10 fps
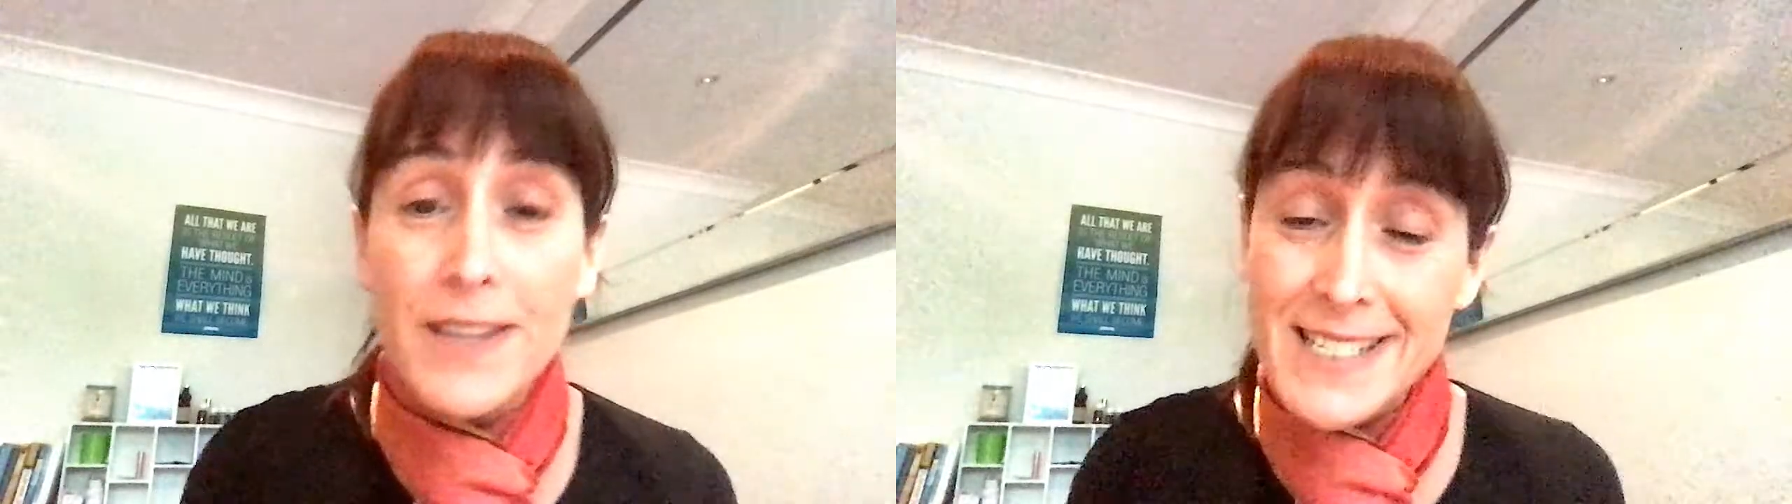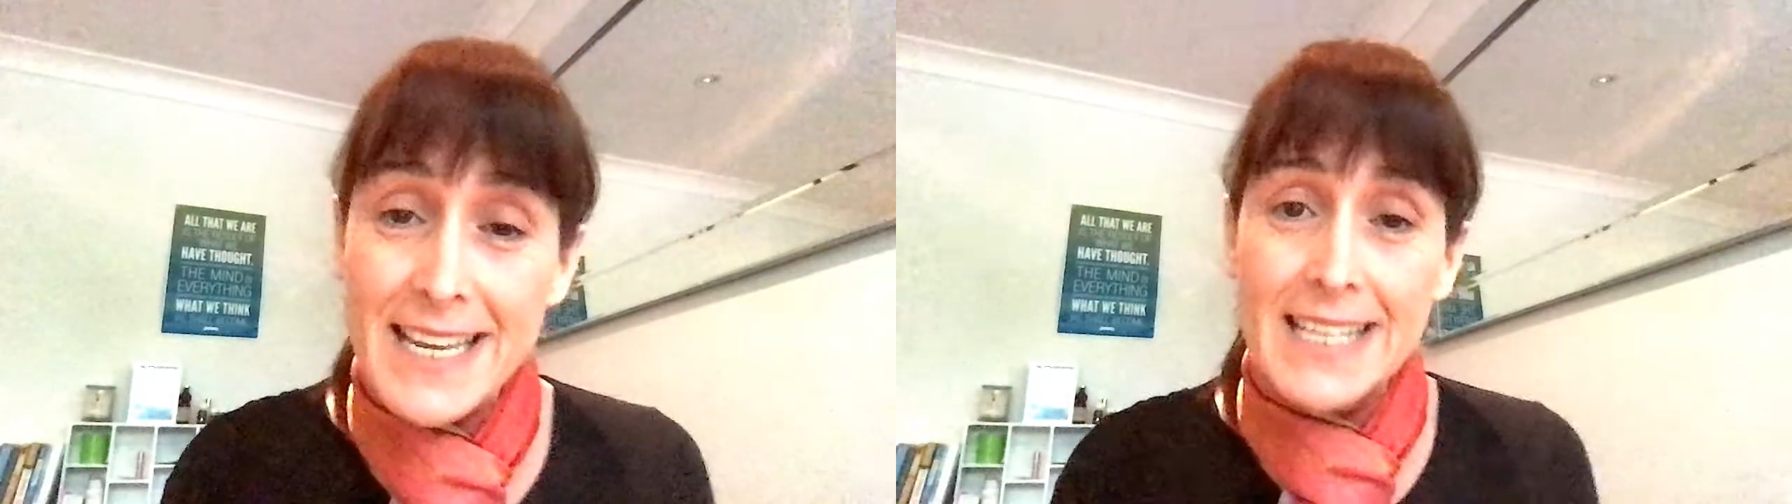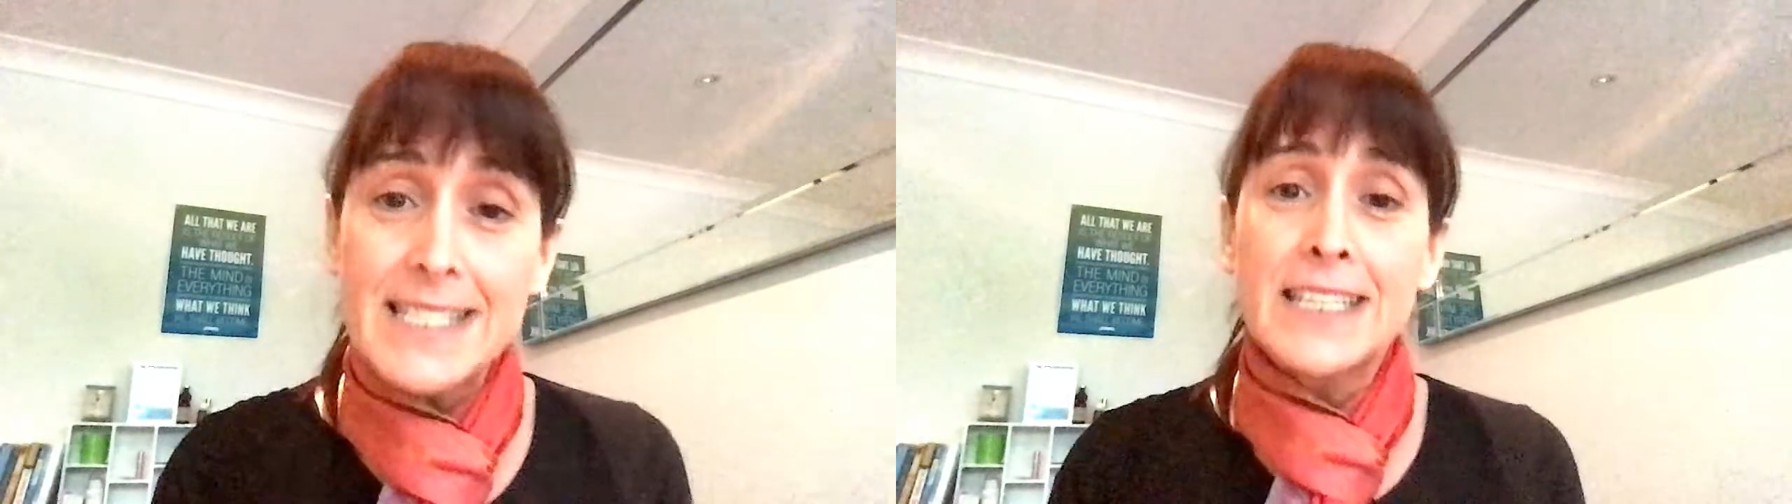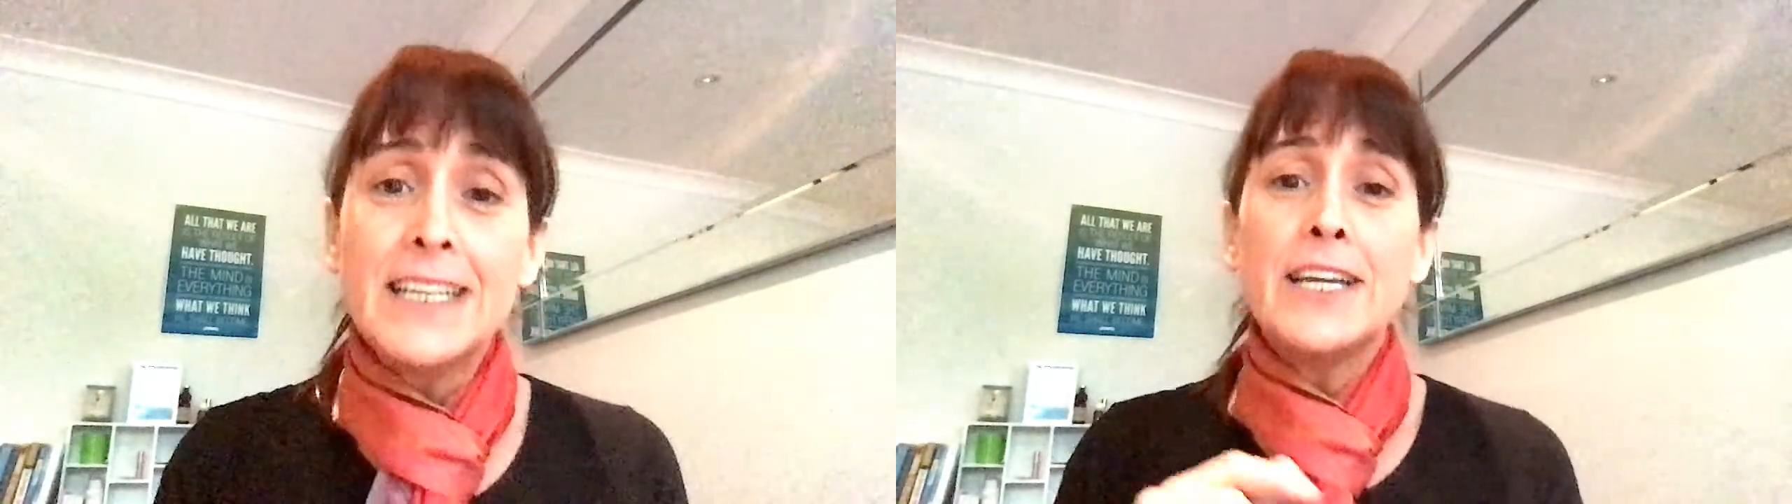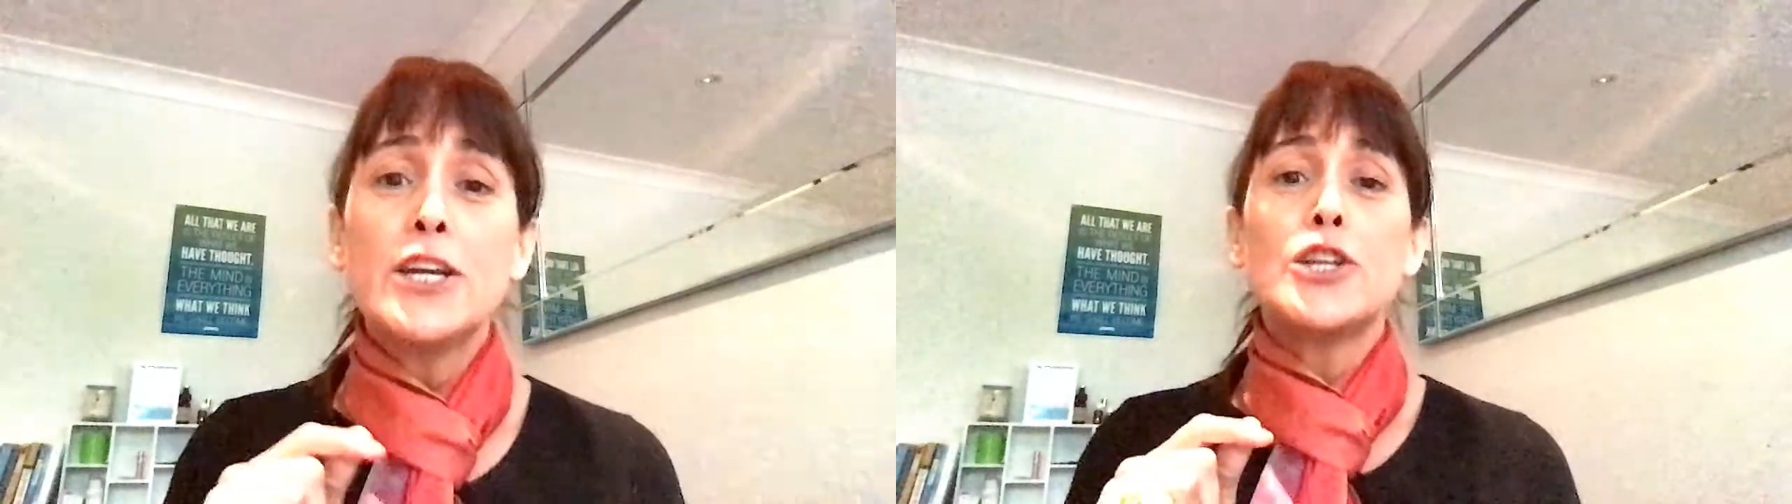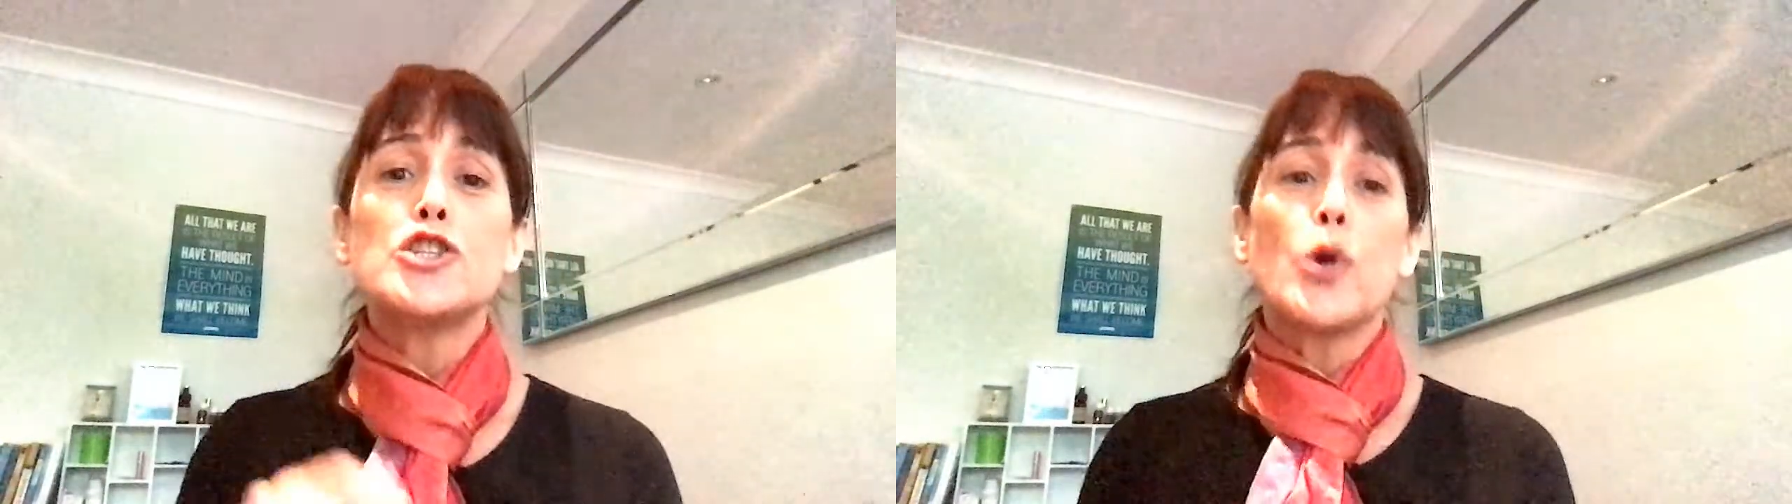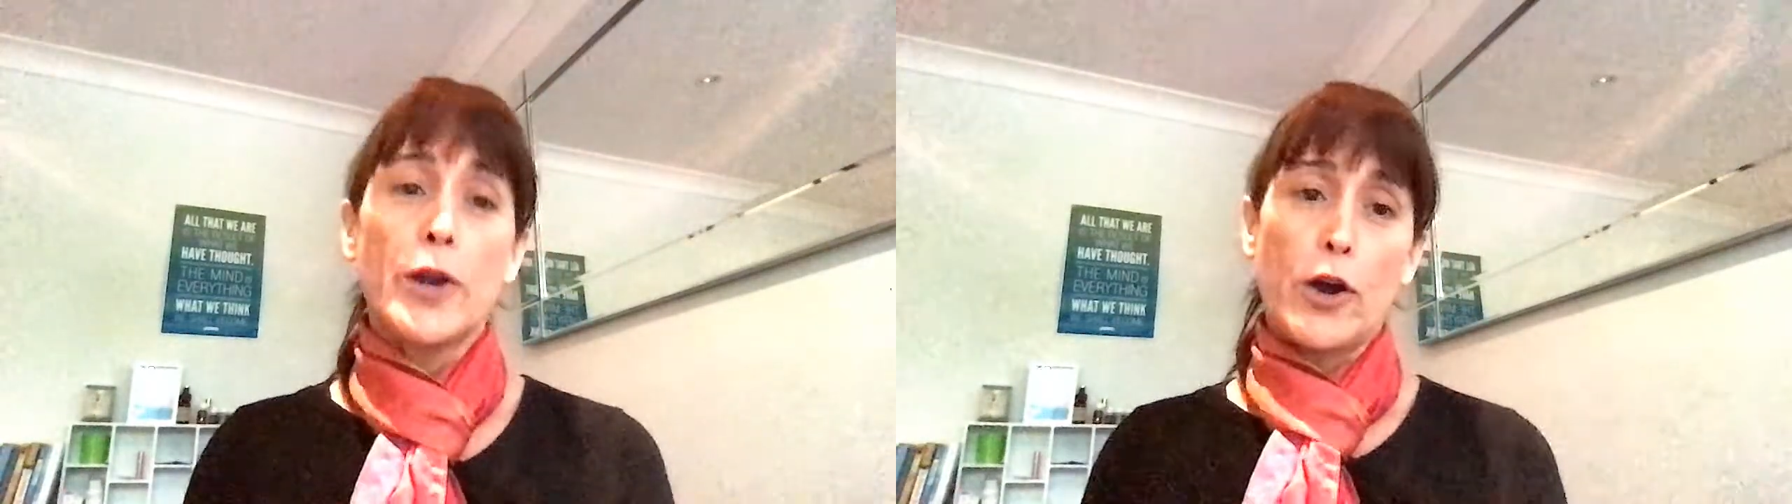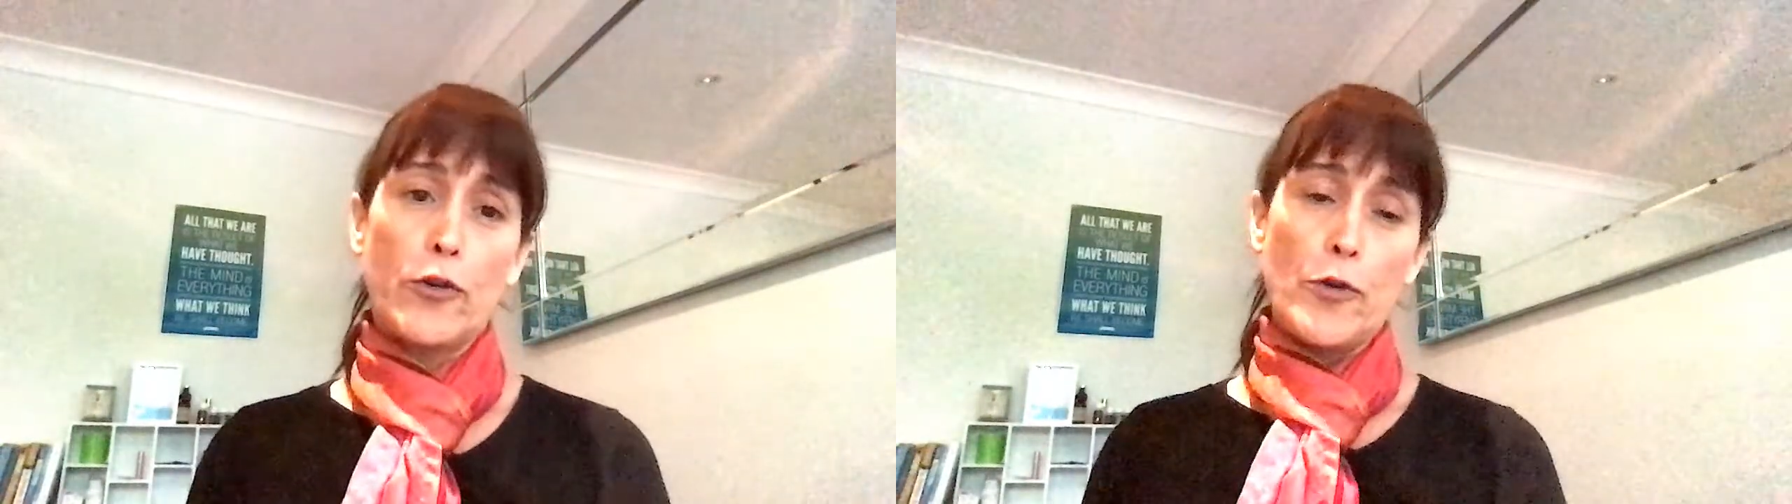says join
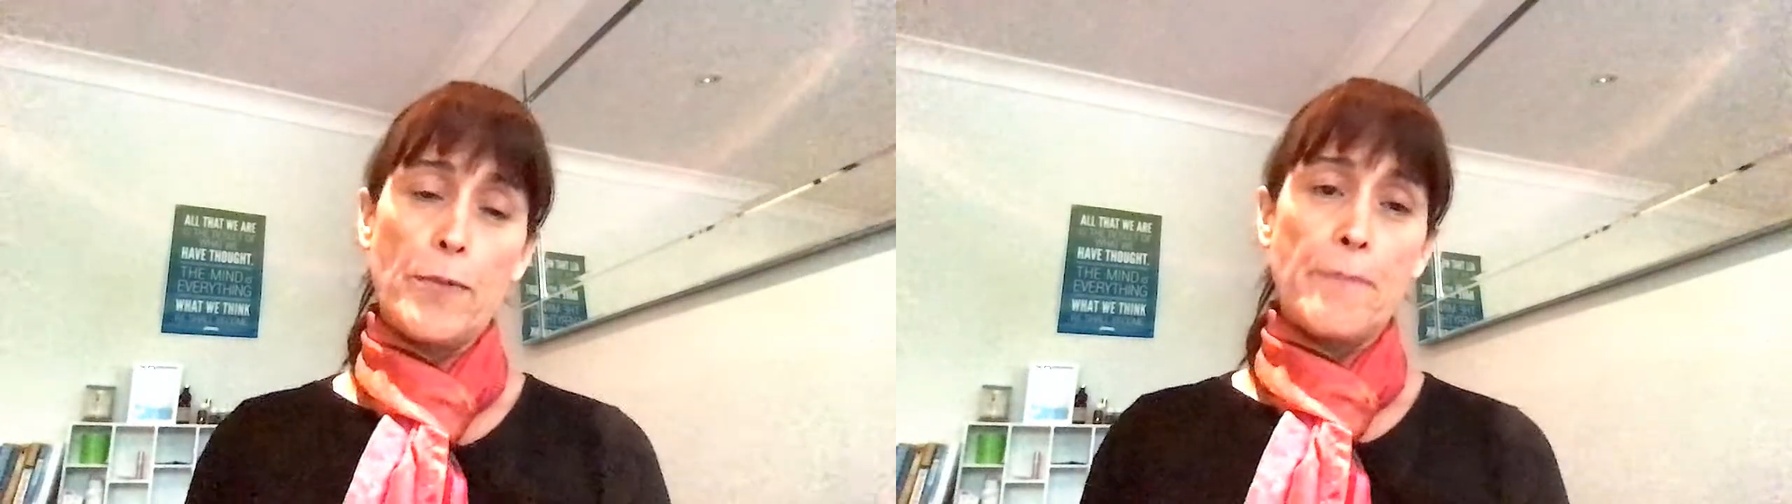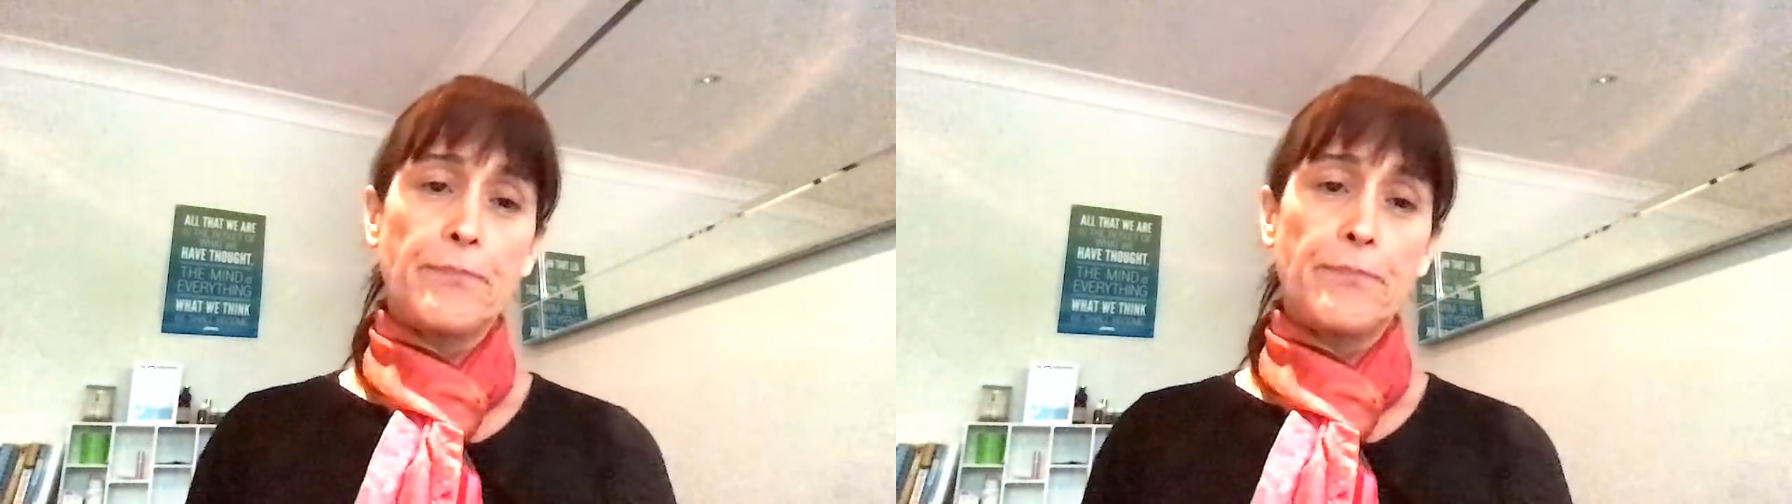our group.